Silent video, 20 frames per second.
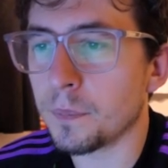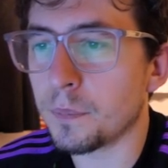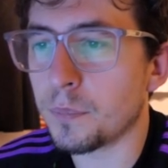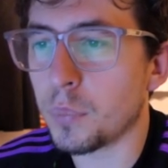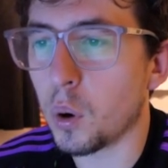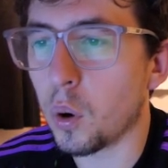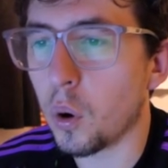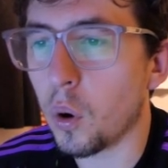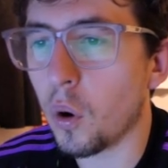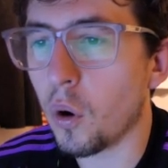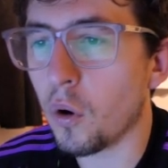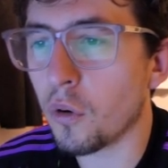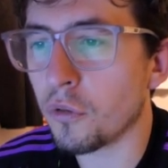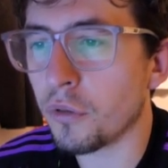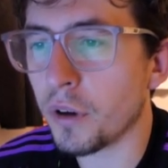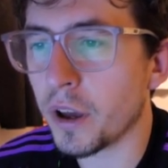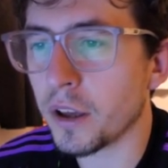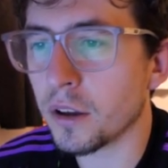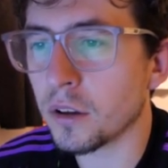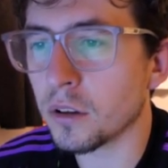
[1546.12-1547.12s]
Port
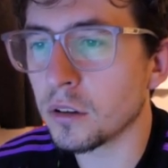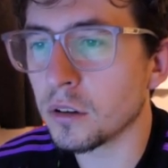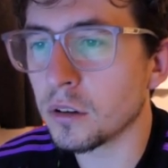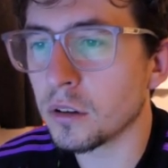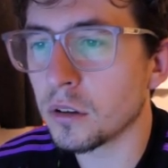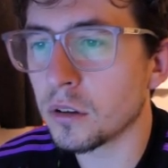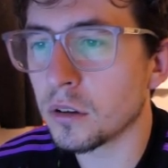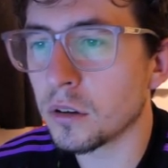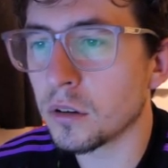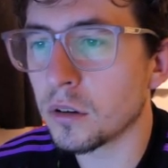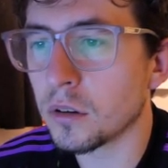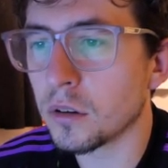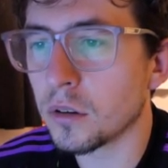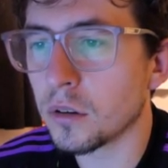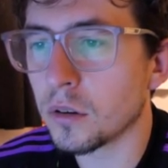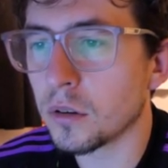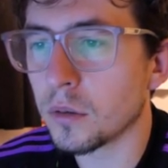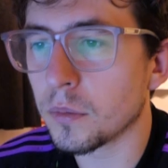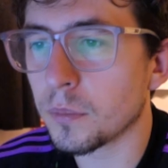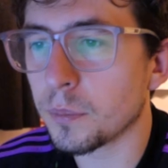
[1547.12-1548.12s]
Vale
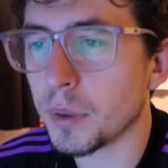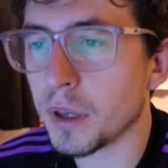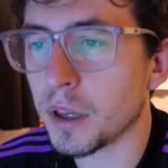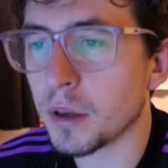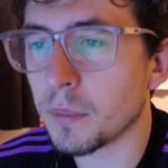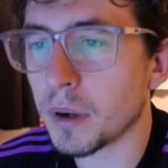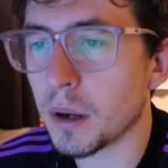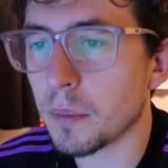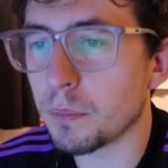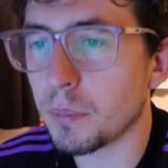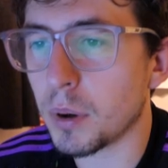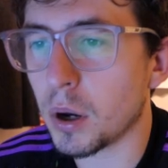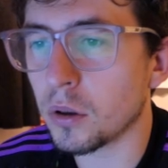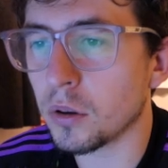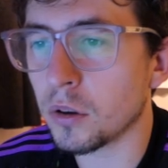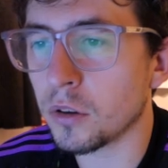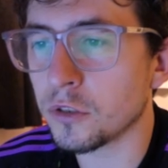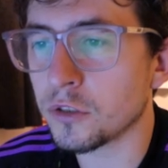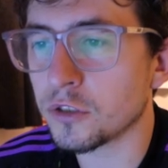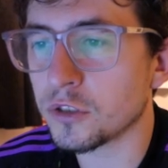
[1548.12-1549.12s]
beaten by
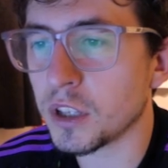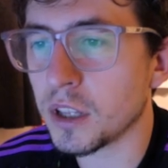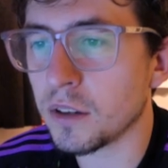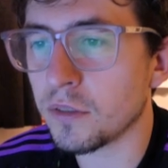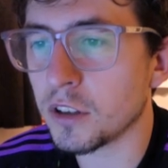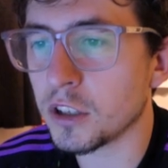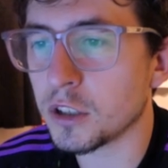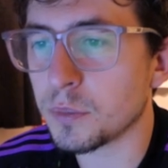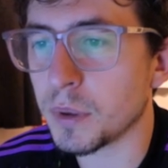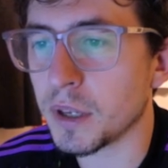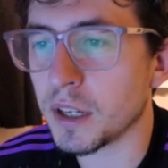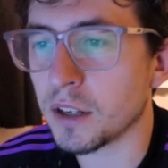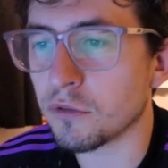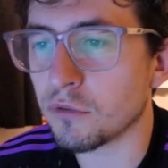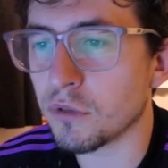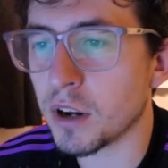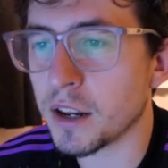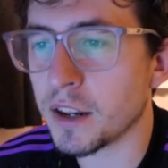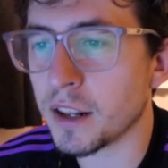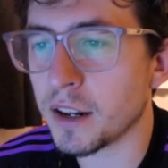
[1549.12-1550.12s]
Bolton. Stevenage beating
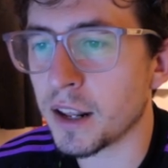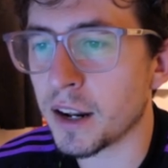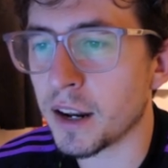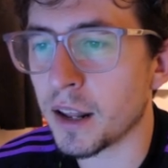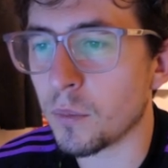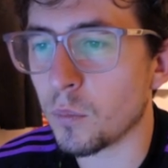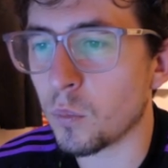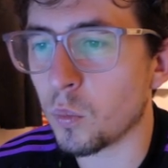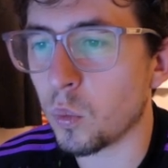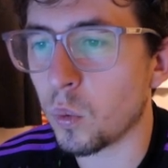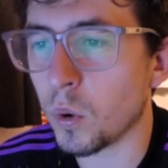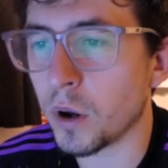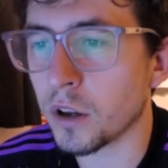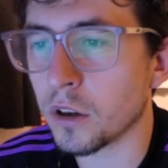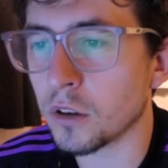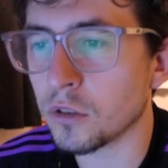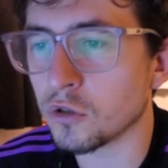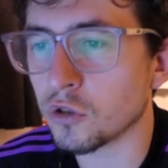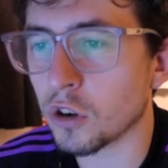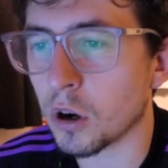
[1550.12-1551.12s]
Reading, and then
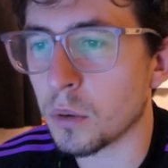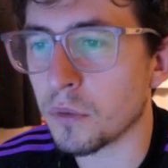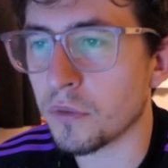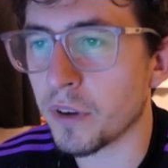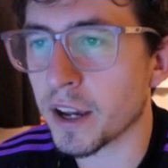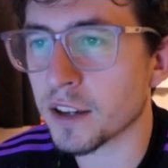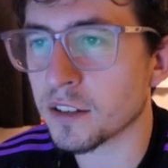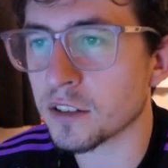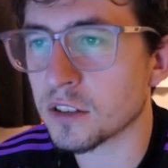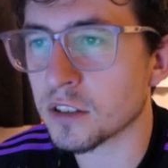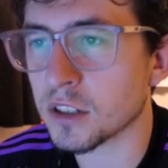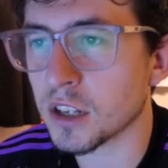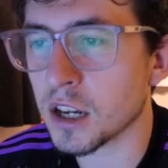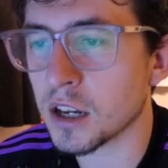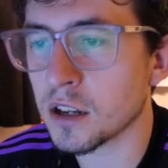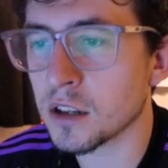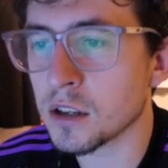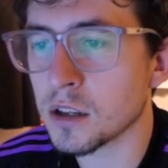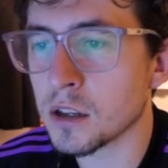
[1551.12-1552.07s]
Wigan drawing with Exeter.